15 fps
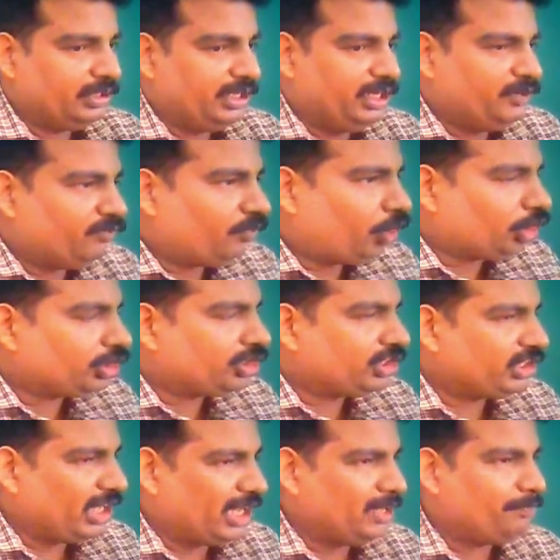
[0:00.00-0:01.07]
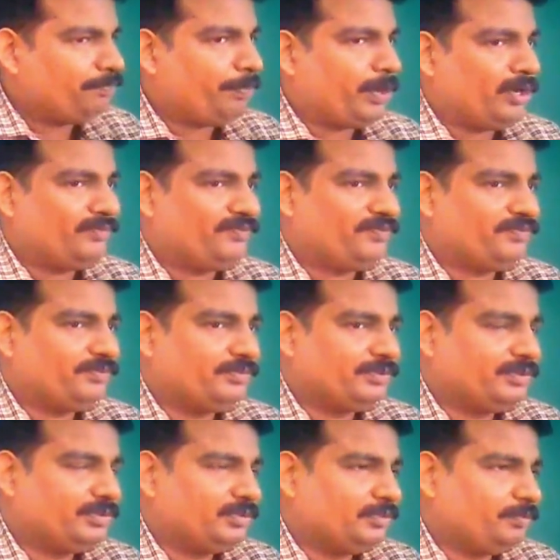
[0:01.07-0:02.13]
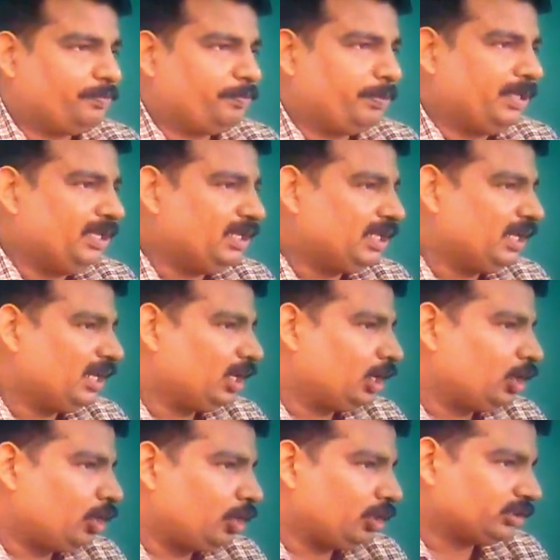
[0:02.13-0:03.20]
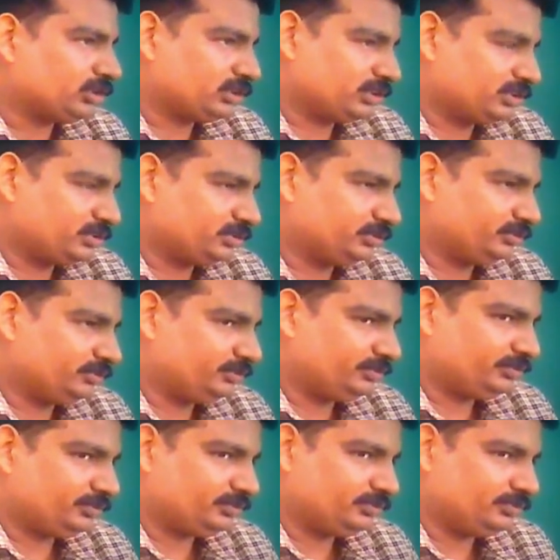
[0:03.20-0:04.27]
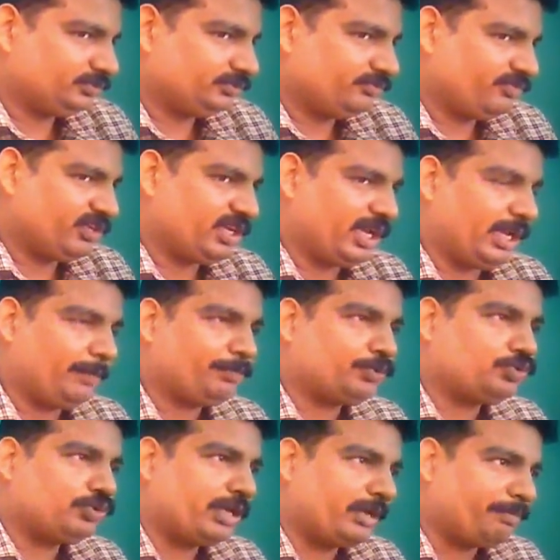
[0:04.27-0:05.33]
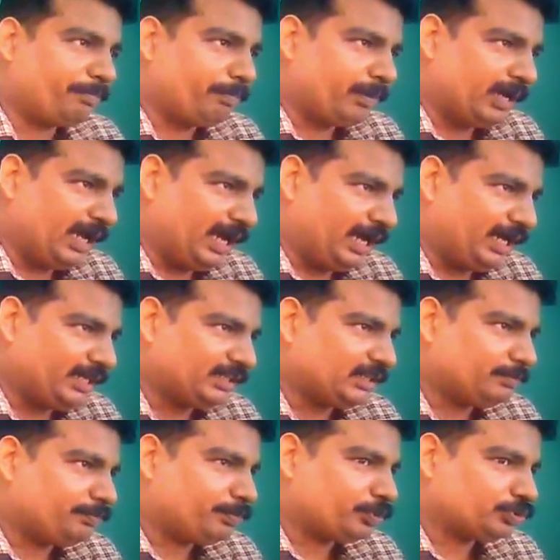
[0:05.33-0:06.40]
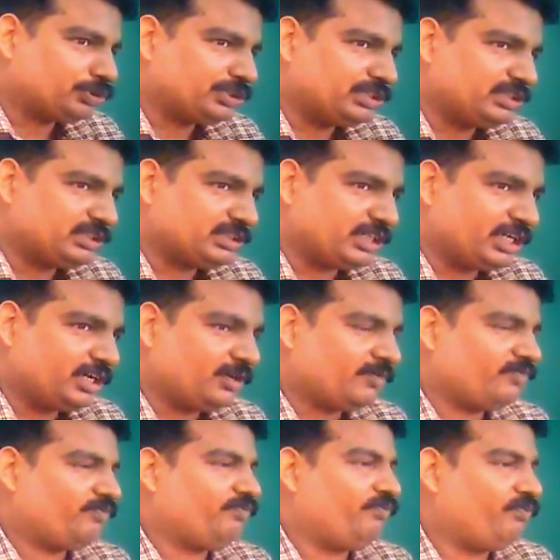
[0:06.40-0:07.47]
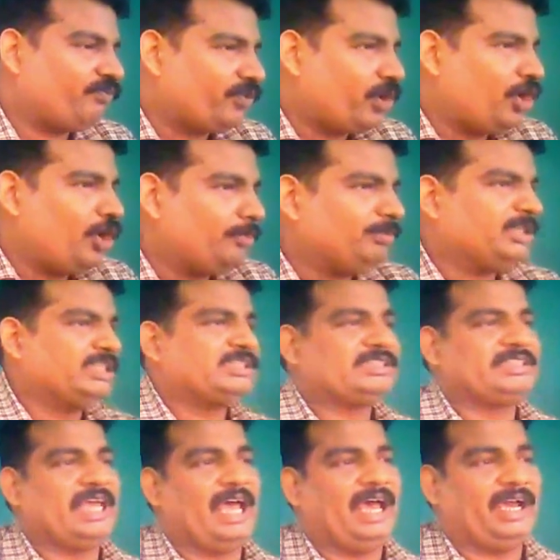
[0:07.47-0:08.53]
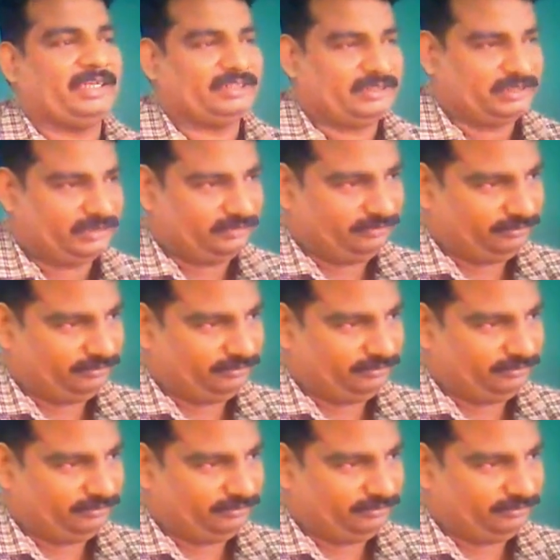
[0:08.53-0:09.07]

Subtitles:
in what type of penal laws we have to apply the procedure from this act,